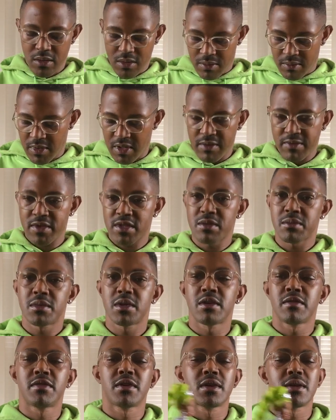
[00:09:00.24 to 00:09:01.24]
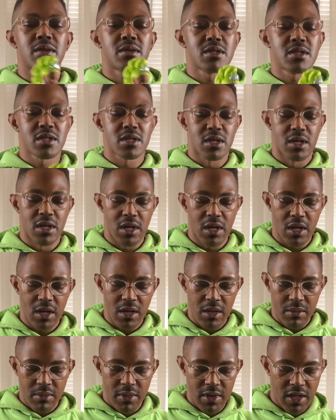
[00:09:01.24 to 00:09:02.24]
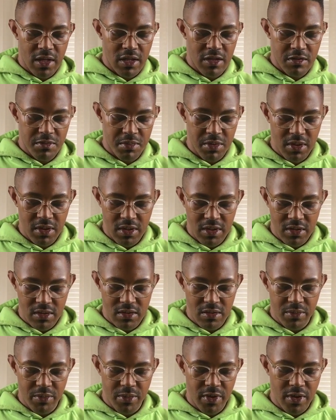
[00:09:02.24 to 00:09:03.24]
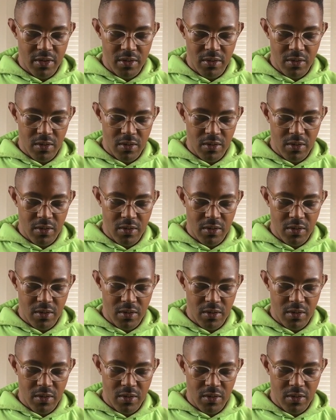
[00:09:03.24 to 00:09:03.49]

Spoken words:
I'm having some difficulty. But let's put this around